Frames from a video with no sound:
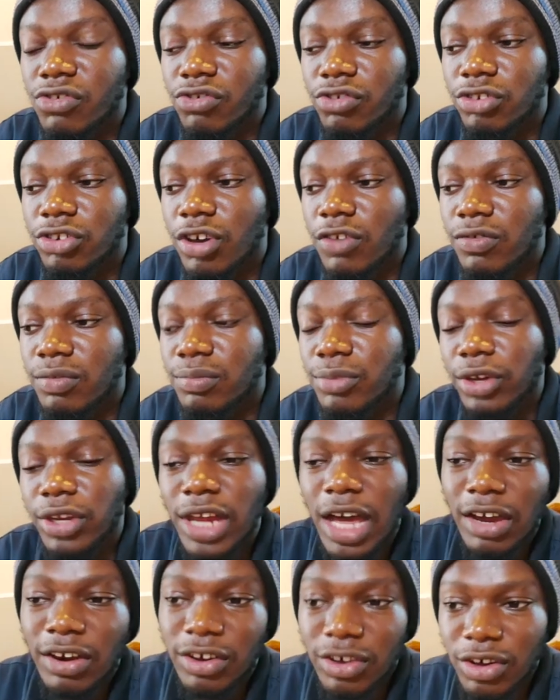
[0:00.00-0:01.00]
should not even be on
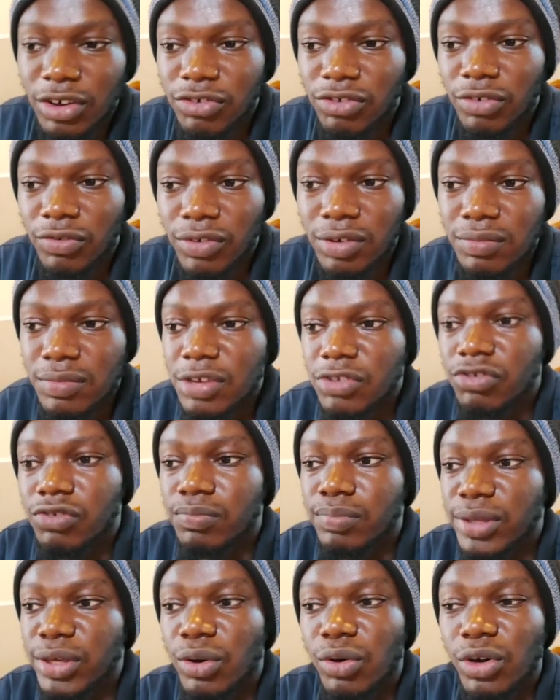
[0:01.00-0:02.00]
agriculture for me, it
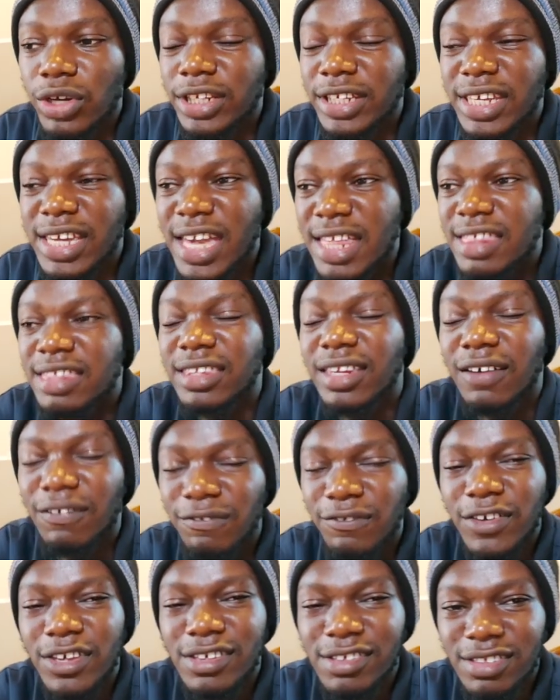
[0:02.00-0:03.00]
should be on getting that
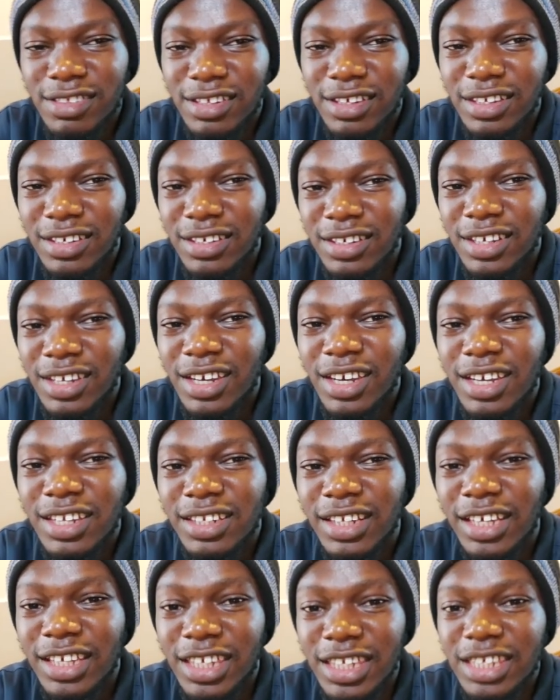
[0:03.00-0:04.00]
first thing
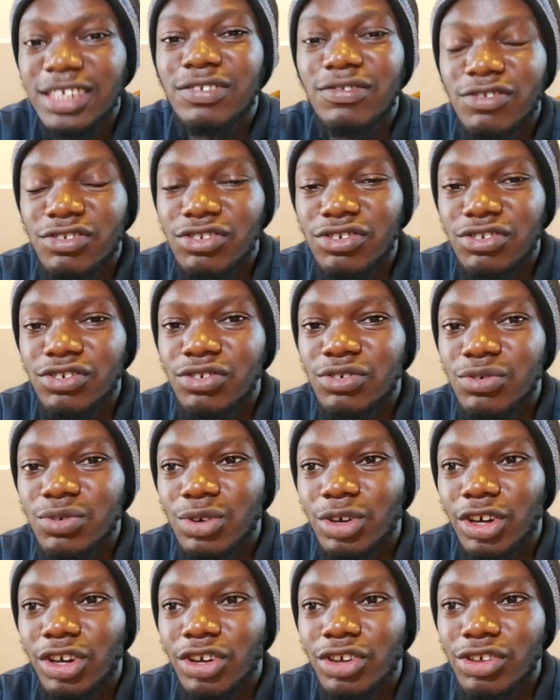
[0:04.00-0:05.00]
that gives
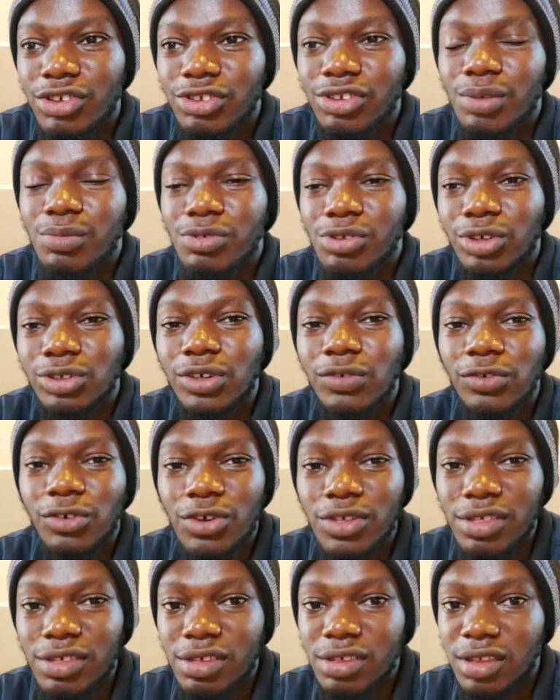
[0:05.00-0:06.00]
you some sort of
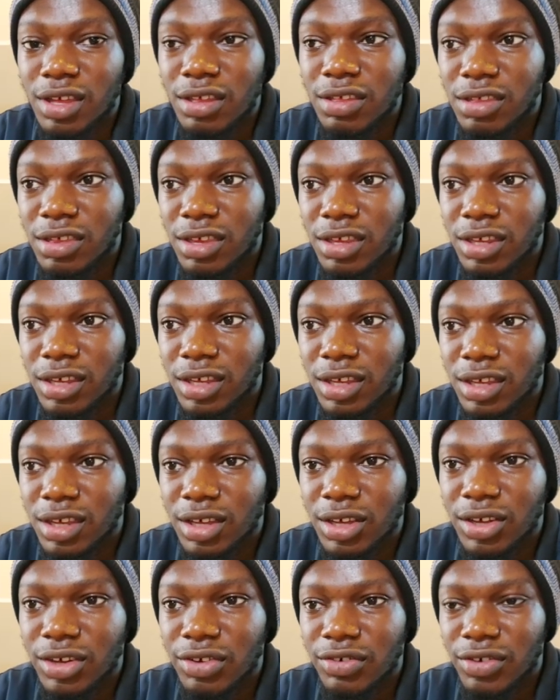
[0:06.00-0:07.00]
consistency
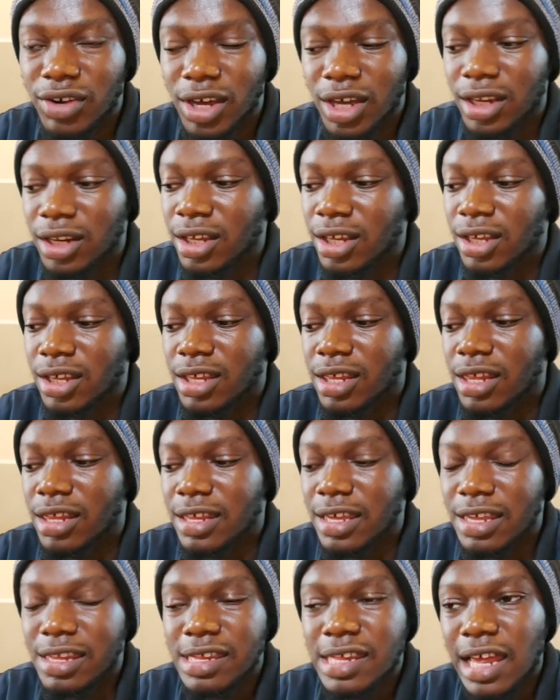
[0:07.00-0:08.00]
right? Is
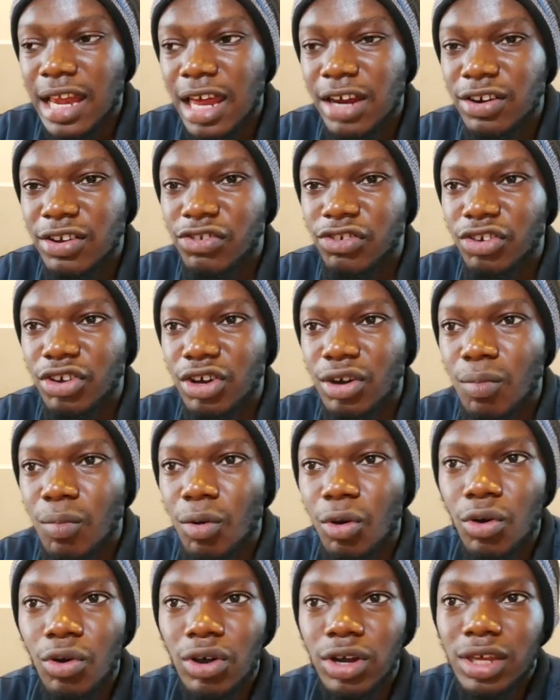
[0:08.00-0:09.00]
it a salary job
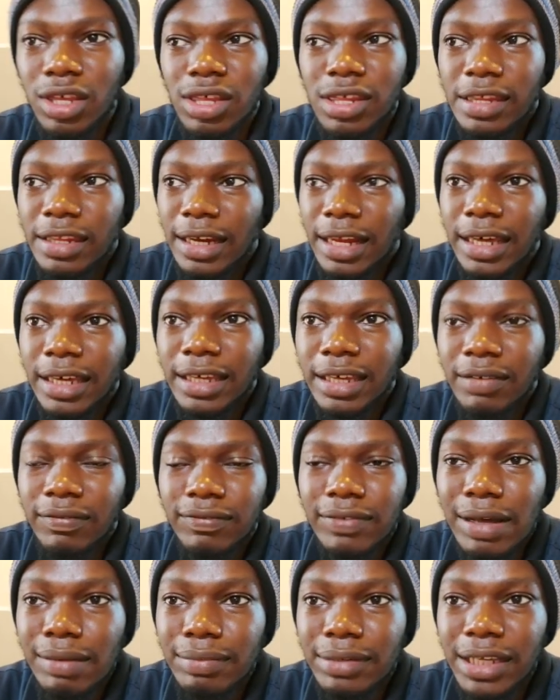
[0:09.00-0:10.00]
or is it like a
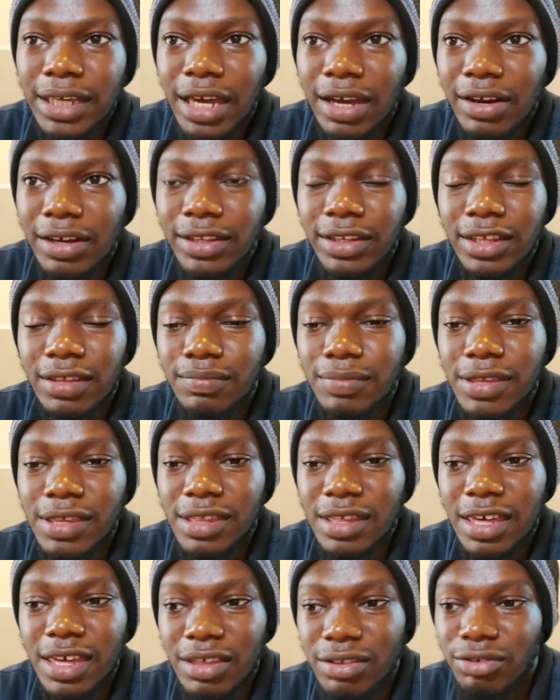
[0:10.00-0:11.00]
family inherited
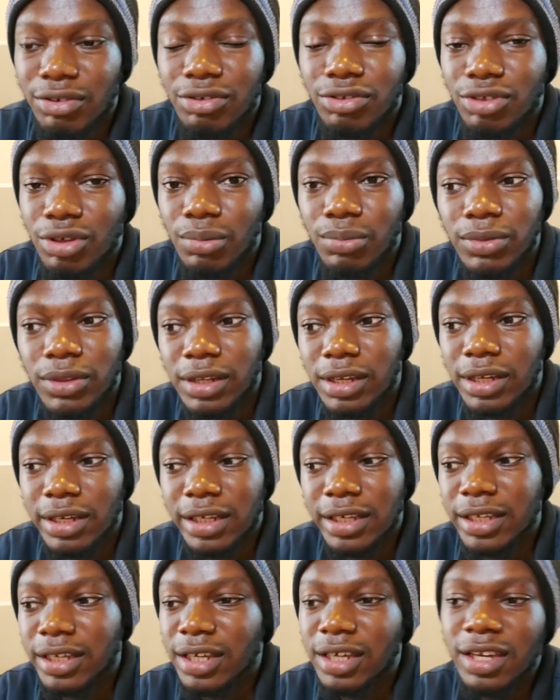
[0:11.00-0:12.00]
business or something
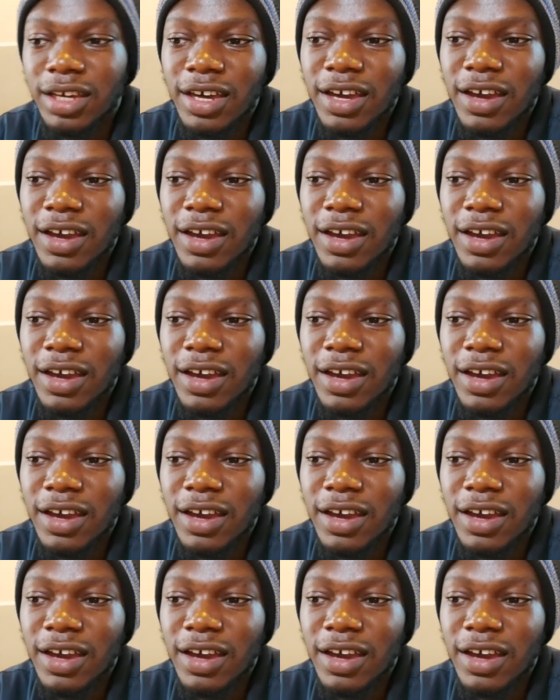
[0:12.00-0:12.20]
like